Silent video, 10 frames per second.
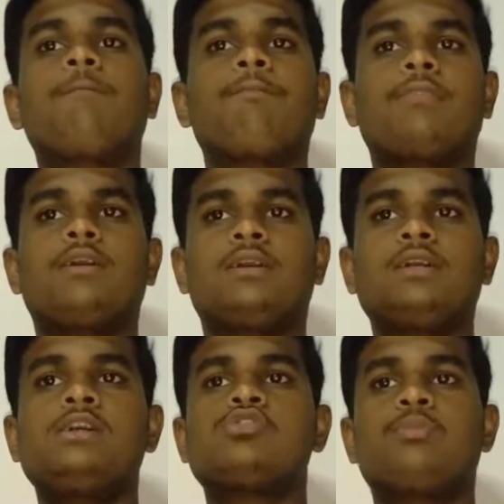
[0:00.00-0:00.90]

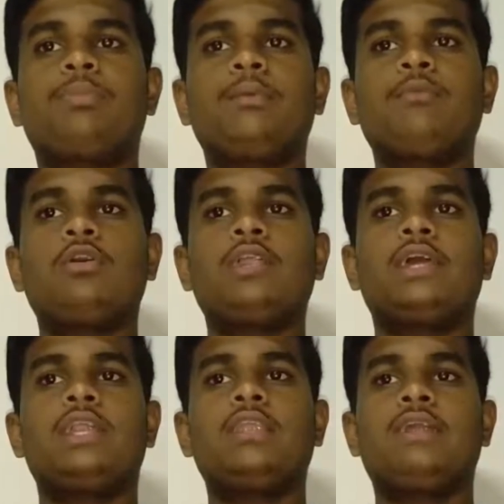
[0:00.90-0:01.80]
The Supreme Court
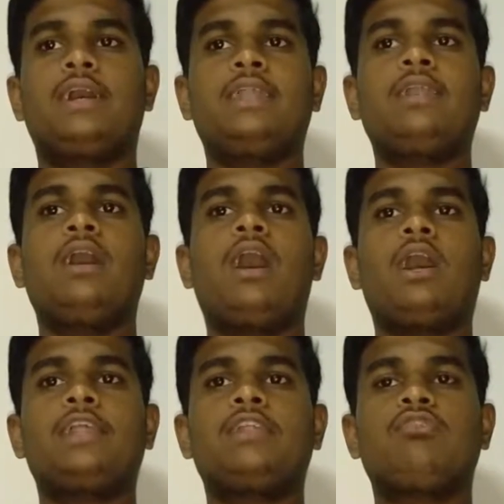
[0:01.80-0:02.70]
held that
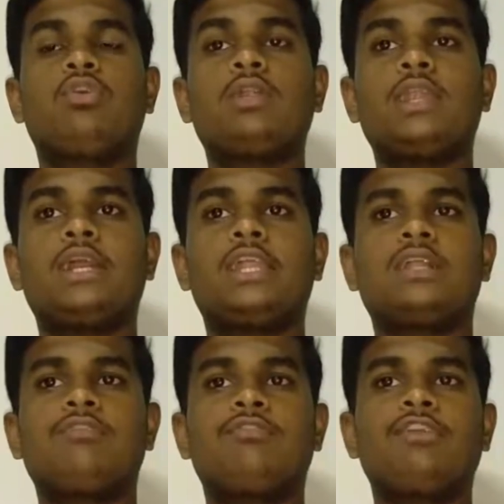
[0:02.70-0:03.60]
Article 4 and
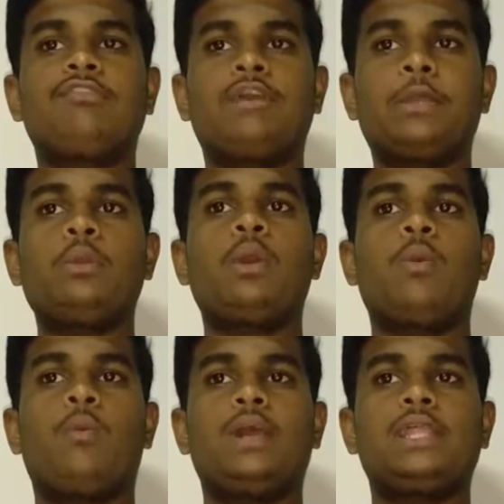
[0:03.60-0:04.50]
Article 55
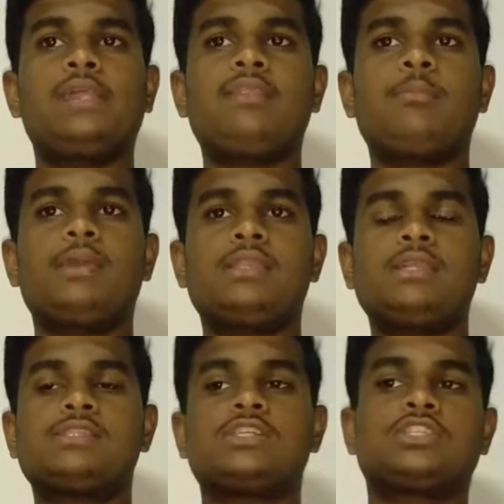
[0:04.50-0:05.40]
violates the
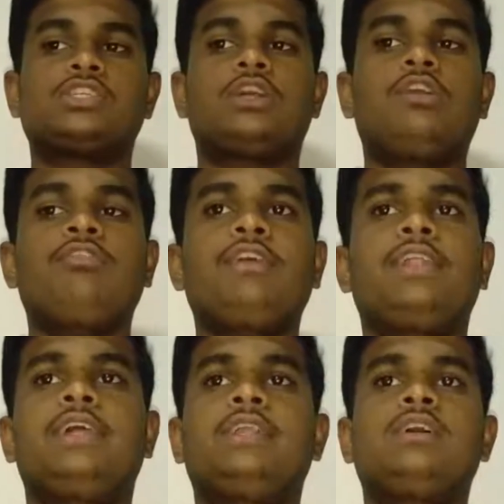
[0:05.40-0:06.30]
basic structure of
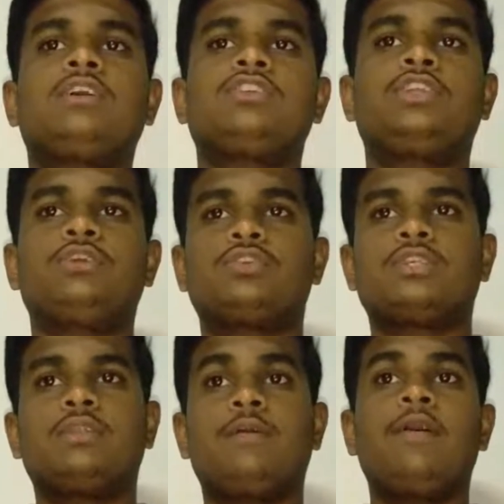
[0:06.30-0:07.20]
Indian
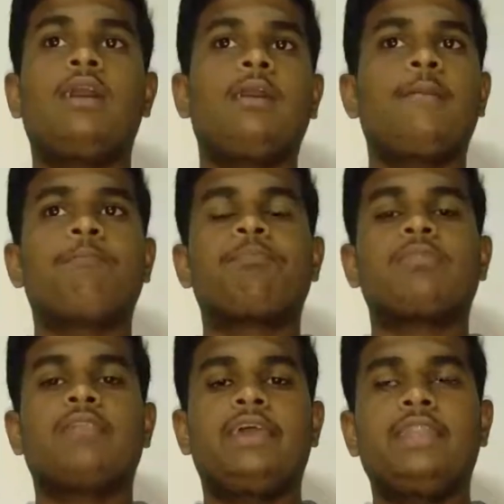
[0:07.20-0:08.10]
Constitution.
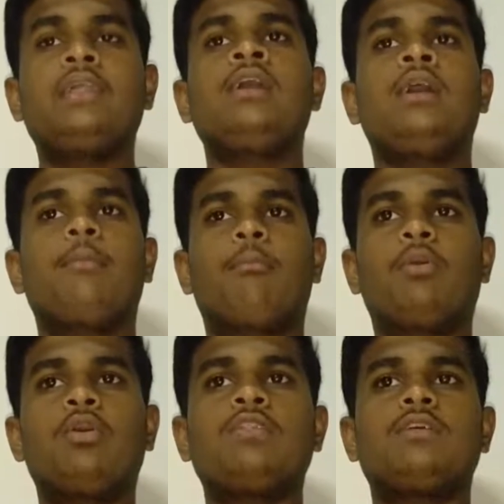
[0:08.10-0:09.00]
Then
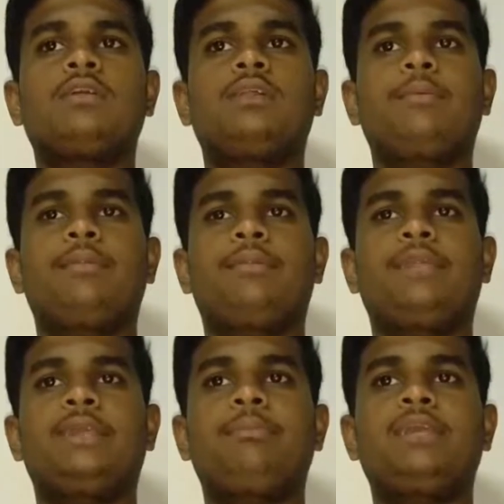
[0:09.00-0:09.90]
both
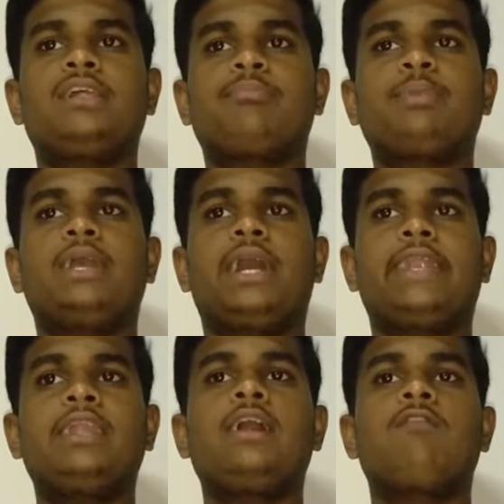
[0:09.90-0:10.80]
DPSP
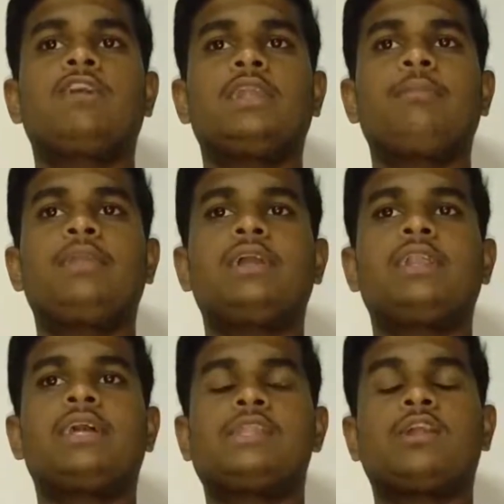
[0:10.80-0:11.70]
and fundamental
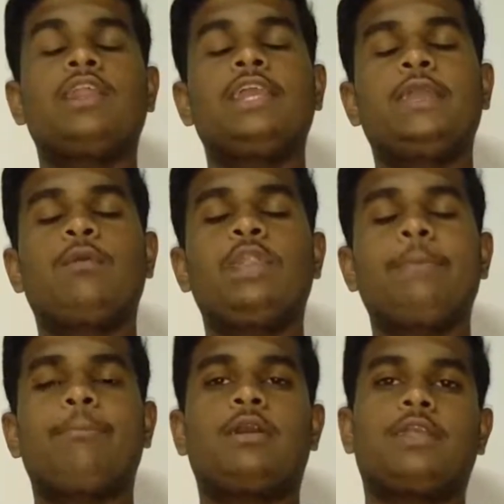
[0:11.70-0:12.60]
rights are equally
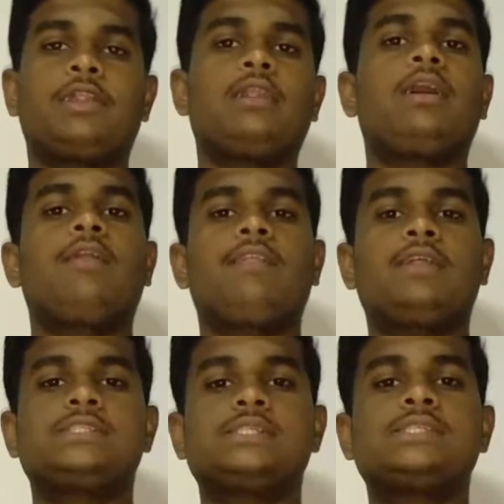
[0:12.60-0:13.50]
important. The
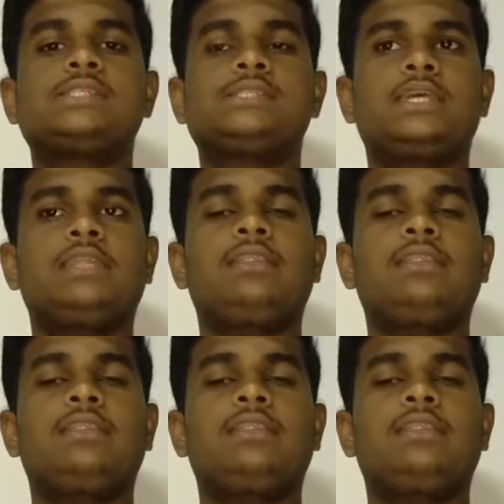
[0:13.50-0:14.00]
judges said